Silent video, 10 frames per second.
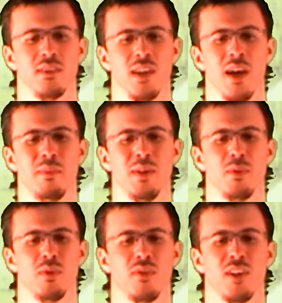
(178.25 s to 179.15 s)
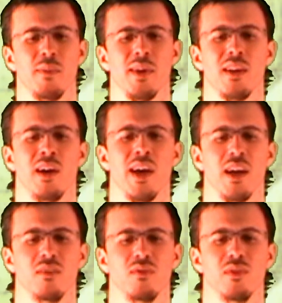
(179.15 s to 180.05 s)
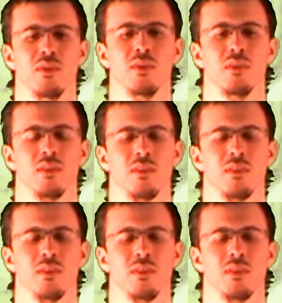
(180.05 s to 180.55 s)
That might be worth keeping an eye out for.